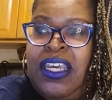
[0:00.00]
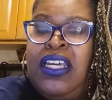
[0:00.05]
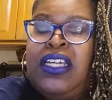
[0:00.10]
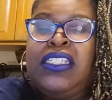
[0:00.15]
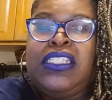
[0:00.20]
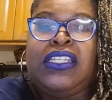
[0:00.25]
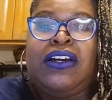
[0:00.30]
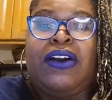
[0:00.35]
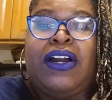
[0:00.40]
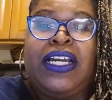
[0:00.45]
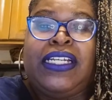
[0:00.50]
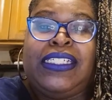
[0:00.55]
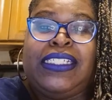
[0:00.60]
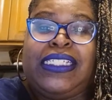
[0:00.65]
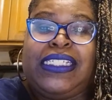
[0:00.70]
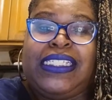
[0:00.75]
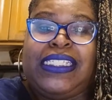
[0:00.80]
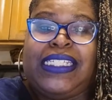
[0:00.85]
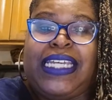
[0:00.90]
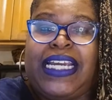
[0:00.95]
So, under
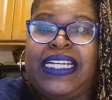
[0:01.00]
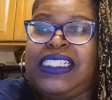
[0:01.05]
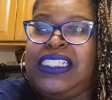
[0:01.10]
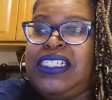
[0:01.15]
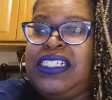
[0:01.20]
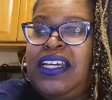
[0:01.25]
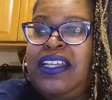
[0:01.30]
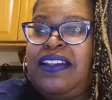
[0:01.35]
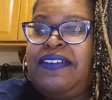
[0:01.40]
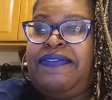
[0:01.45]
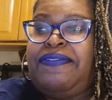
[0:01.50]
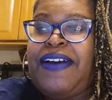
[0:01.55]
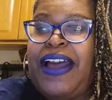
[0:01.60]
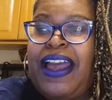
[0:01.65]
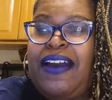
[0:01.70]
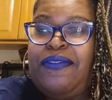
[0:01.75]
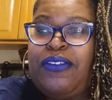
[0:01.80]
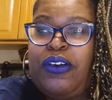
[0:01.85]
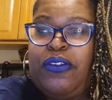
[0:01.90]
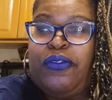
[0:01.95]
the section of the
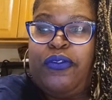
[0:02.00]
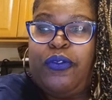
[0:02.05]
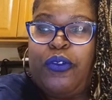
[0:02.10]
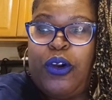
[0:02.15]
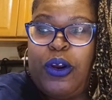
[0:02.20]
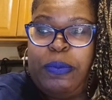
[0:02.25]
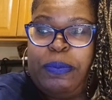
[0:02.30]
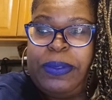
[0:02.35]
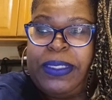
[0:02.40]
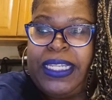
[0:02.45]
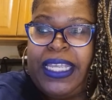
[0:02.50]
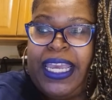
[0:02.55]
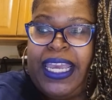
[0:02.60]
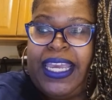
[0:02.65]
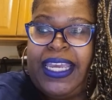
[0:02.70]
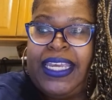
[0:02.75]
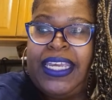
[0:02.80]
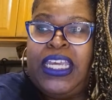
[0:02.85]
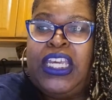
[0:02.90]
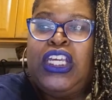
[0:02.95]
504
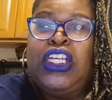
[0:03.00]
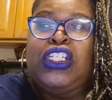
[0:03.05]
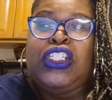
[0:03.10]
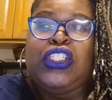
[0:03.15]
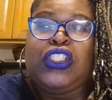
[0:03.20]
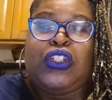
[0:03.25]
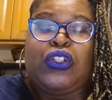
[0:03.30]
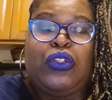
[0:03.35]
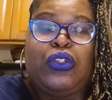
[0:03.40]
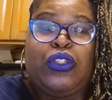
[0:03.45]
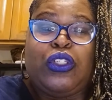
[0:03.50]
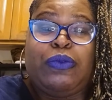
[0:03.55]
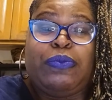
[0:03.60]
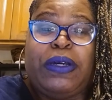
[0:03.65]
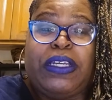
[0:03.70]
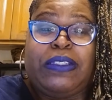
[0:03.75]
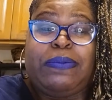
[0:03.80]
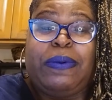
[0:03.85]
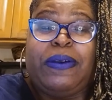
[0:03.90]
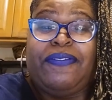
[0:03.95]
plan, schools
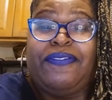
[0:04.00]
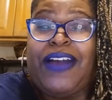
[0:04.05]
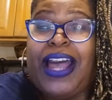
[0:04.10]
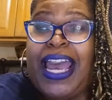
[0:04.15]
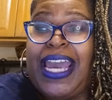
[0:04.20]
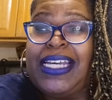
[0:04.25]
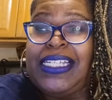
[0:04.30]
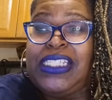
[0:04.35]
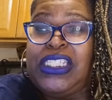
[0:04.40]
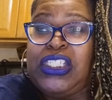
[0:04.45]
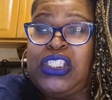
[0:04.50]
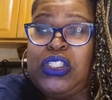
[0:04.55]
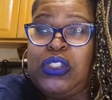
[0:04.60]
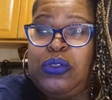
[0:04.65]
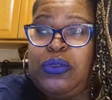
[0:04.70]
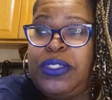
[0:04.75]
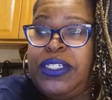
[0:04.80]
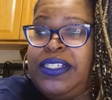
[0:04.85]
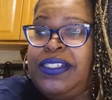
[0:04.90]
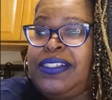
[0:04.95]
must provide
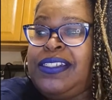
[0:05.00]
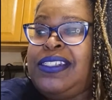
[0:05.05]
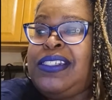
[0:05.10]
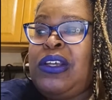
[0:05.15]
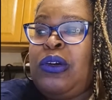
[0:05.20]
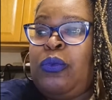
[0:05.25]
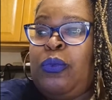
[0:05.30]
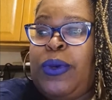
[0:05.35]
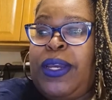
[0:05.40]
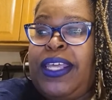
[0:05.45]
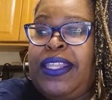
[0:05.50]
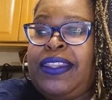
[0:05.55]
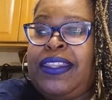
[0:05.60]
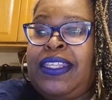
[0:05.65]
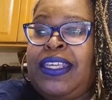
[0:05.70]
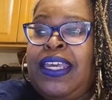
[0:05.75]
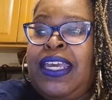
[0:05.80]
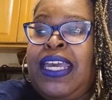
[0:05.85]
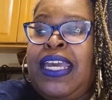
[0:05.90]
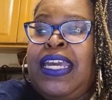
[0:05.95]
students with
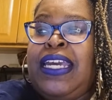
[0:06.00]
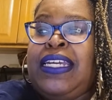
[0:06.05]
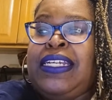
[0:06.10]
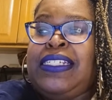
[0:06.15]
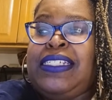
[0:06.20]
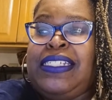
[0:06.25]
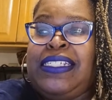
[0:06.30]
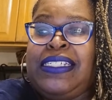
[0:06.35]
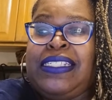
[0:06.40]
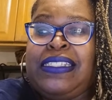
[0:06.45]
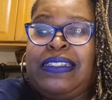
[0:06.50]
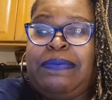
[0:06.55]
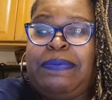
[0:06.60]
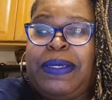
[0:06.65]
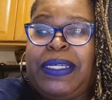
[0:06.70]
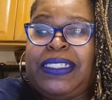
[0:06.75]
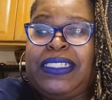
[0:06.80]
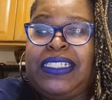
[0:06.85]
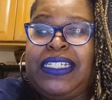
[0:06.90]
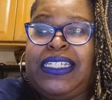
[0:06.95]

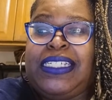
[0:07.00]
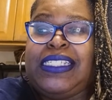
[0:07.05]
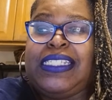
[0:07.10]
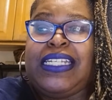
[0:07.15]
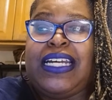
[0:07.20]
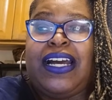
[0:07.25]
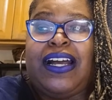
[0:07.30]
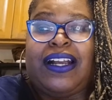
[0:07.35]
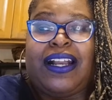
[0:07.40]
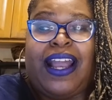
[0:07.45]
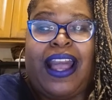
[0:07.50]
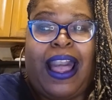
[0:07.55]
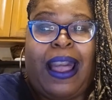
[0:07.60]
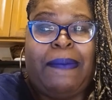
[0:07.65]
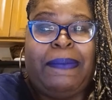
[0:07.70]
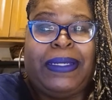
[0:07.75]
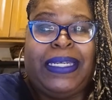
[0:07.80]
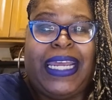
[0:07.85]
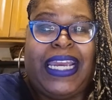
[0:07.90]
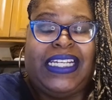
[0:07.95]
disabilities the
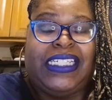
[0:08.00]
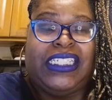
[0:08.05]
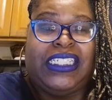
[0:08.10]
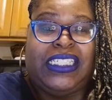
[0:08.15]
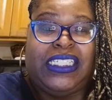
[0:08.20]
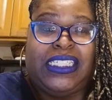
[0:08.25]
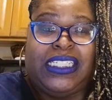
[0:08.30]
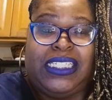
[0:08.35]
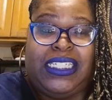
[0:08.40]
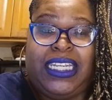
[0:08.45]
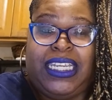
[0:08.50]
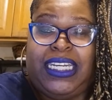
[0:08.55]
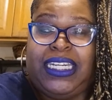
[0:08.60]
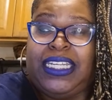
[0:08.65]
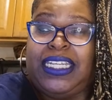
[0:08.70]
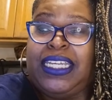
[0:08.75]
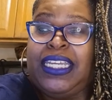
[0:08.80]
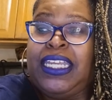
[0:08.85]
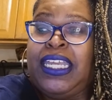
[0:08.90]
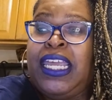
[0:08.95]
accommodations
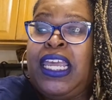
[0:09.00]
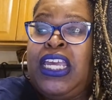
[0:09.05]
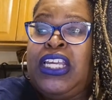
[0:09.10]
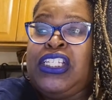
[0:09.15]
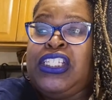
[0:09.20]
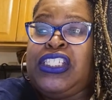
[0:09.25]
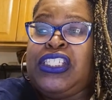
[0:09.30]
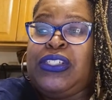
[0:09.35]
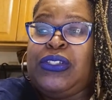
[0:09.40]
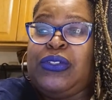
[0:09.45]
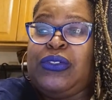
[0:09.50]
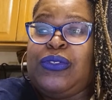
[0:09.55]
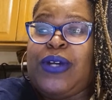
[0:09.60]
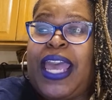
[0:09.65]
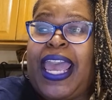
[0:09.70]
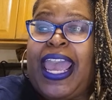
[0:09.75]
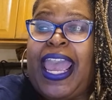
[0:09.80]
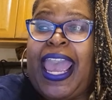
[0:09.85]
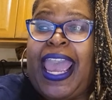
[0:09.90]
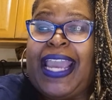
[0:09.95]
needed to
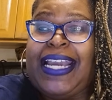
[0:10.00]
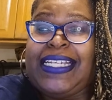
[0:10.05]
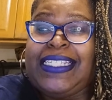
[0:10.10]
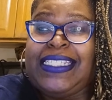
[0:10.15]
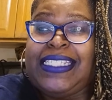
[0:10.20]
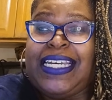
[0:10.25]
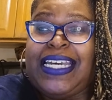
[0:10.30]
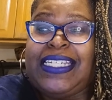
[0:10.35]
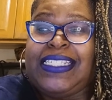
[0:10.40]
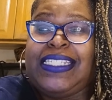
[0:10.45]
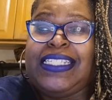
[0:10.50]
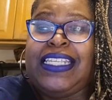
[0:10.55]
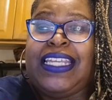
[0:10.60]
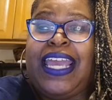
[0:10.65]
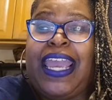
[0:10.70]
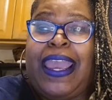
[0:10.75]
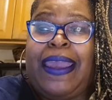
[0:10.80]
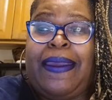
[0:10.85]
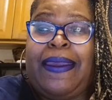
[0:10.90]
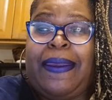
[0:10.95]
access
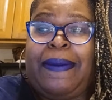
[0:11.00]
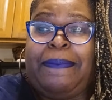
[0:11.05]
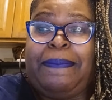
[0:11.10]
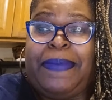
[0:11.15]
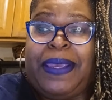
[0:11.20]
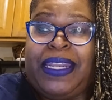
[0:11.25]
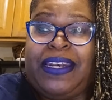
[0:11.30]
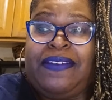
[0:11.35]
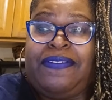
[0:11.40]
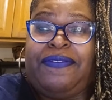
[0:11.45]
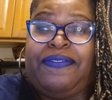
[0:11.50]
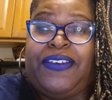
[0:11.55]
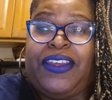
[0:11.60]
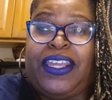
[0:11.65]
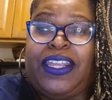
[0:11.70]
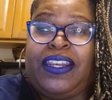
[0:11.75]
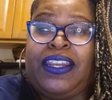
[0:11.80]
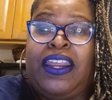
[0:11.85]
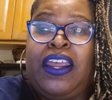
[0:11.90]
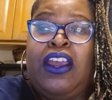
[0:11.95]
and
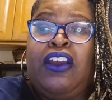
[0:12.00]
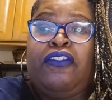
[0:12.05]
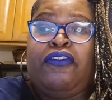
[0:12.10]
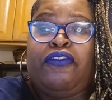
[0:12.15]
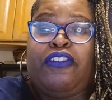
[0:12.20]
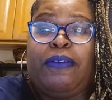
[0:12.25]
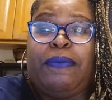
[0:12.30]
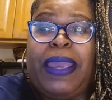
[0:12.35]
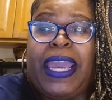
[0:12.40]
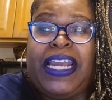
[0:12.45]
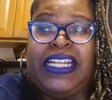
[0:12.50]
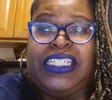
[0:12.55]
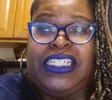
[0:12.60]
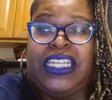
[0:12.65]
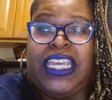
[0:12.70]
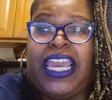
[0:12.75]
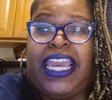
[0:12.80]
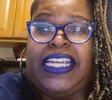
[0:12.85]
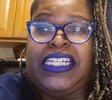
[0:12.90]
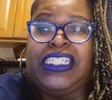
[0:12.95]
benefit from
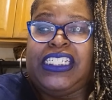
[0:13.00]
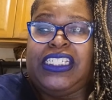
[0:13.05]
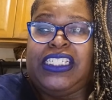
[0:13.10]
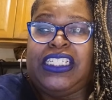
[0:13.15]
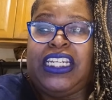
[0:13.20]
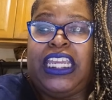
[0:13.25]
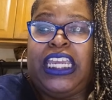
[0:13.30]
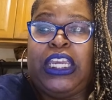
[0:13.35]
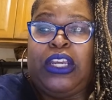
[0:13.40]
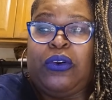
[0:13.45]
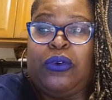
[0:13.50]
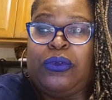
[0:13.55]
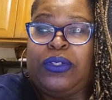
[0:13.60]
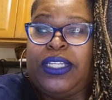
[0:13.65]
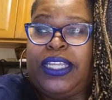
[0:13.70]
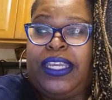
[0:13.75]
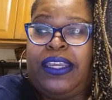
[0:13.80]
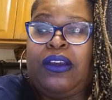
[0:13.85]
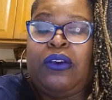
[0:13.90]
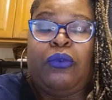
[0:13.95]
education
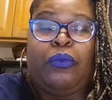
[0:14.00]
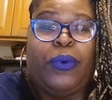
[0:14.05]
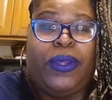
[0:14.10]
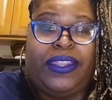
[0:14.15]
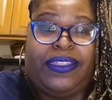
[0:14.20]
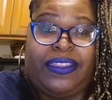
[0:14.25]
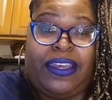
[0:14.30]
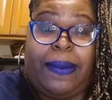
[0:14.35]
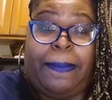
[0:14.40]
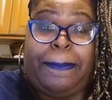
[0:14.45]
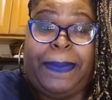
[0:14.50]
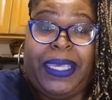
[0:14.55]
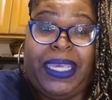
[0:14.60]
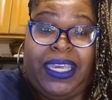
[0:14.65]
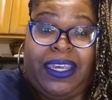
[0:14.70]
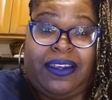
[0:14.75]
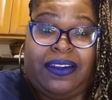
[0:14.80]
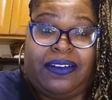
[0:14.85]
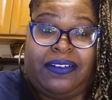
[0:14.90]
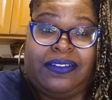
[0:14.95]
equally with their
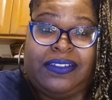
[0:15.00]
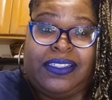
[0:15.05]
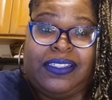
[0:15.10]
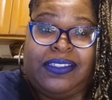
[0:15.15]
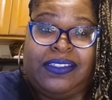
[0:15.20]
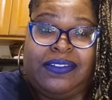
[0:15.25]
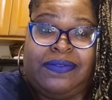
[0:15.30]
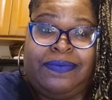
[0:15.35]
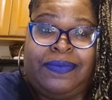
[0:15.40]
peers.